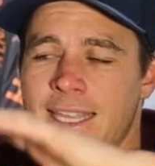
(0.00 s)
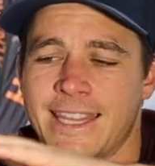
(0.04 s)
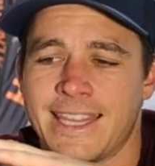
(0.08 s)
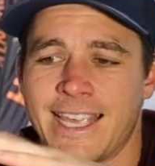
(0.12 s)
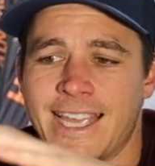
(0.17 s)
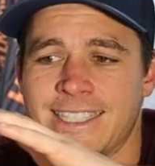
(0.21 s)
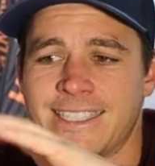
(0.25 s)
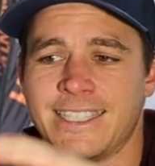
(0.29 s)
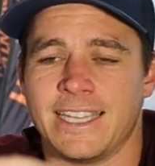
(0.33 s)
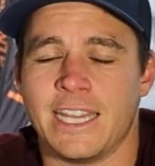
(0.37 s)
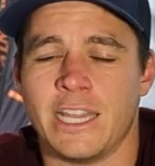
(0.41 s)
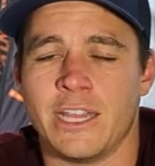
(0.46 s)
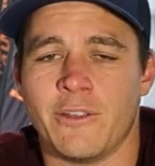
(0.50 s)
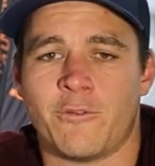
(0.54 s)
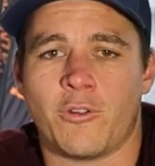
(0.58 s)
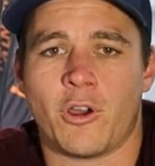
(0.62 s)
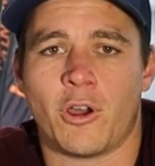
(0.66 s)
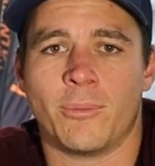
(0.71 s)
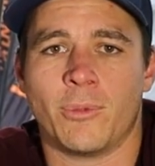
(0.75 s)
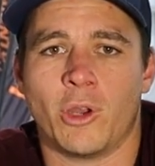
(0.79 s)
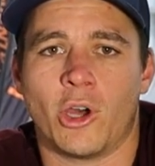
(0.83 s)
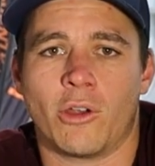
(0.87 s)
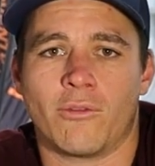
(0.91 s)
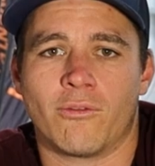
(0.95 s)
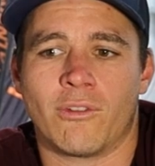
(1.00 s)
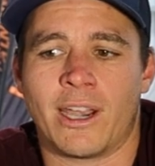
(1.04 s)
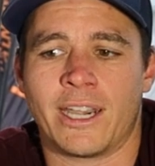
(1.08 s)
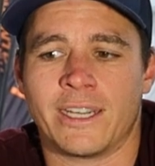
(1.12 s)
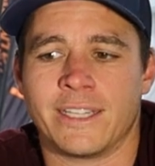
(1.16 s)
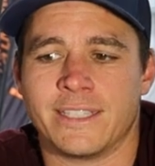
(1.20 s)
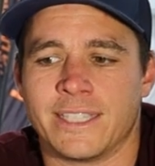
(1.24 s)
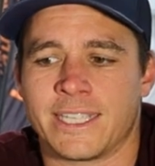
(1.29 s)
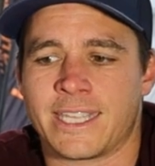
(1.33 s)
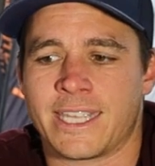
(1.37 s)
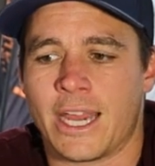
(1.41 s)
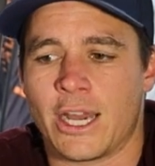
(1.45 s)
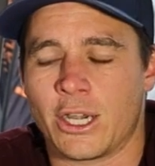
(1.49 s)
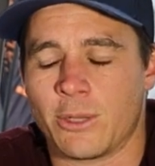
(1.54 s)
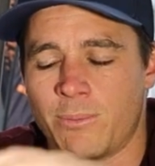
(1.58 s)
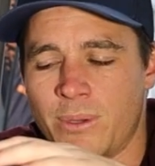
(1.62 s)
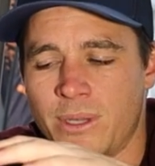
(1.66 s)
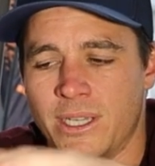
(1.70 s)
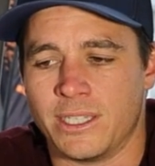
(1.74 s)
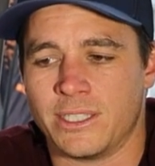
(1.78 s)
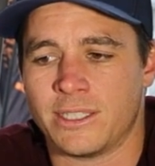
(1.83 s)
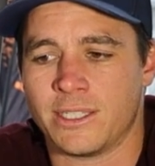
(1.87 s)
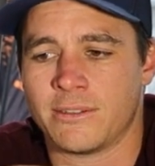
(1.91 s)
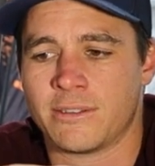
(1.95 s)
That's if I'm not running the
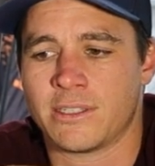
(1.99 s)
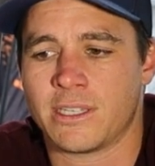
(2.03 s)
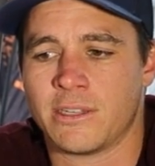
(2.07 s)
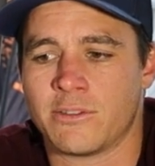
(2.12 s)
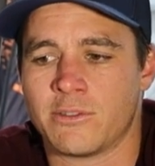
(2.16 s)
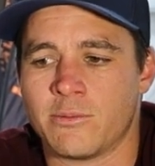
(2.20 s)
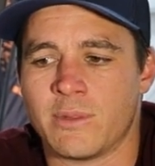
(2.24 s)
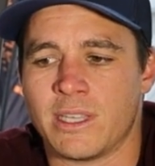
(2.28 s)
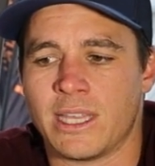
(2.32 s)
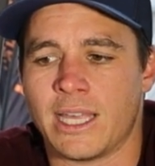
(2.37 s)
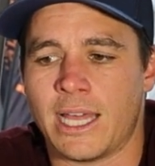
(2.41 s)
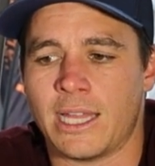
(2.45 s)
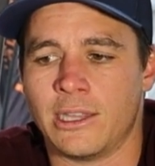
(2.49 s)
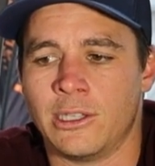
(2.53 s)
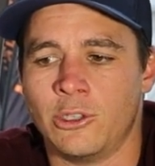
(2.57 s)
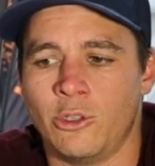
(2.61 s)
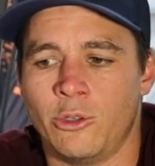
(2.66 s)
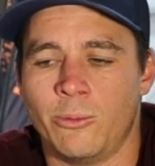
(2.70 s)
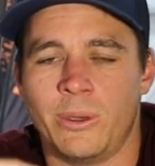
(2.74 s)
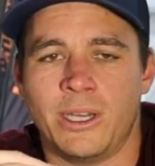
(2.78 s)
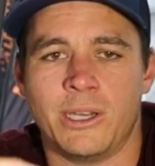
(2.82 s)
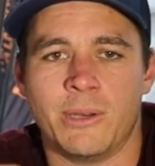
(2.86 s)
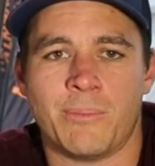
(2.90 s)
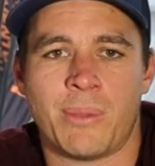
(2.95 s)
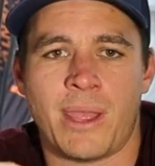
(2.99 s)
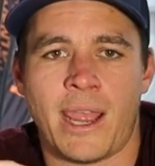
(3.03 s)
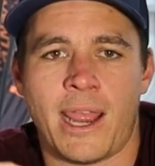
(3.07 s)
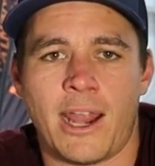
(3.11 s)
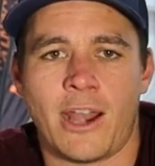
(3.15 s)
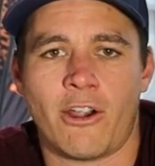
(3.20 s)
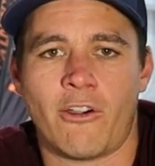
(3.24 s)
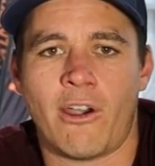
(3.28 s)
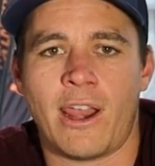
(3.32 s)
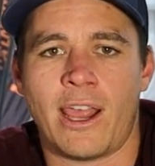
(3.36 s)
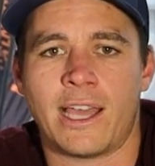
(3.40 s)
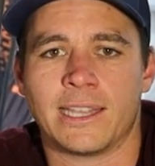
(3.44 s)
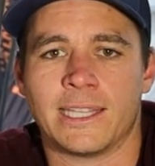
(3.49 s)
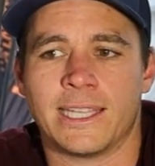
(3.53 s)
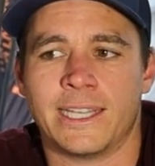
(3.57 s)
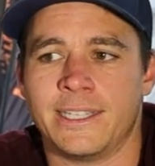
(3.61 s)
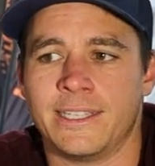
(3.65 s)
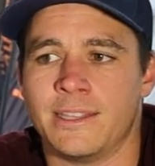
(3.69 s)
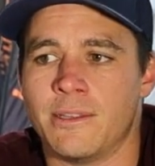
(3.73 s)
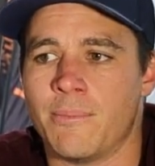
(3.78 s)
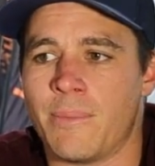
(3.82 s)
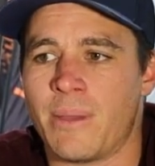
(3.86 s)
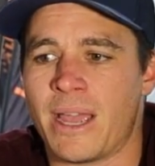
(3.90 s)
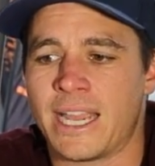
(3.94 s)
canopy. It just gives me that little bit of power outlet
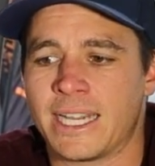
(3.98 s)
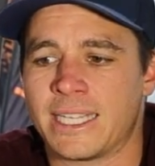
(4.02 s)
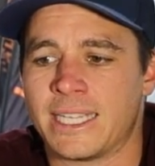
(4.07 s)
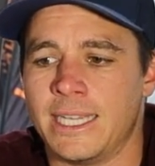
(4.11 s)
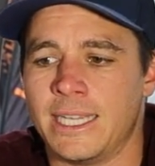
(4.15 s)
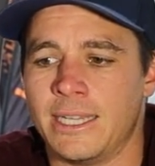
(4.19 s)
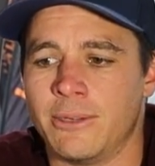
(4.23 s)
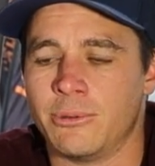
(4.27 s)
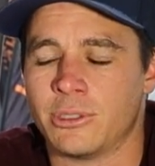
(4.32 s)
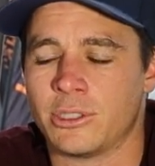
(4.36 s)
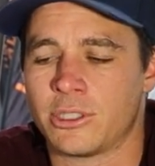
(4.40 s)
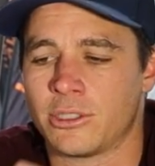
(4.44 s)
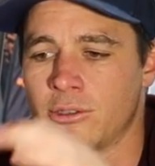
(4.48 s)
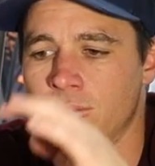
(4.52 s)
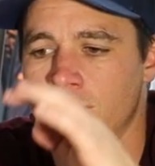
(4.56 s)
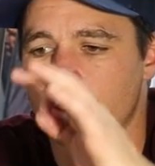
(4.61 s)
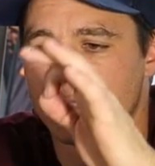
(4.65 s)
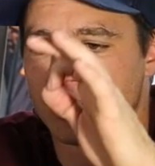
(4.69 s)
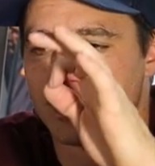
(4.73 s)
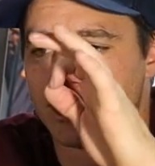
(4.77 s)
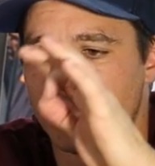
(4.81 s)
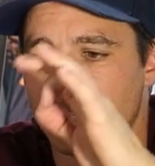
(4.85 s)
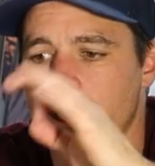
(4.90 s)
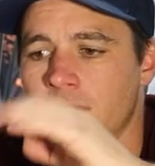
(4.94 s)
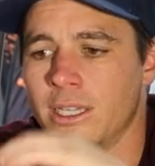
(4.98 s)
in the back here, which looks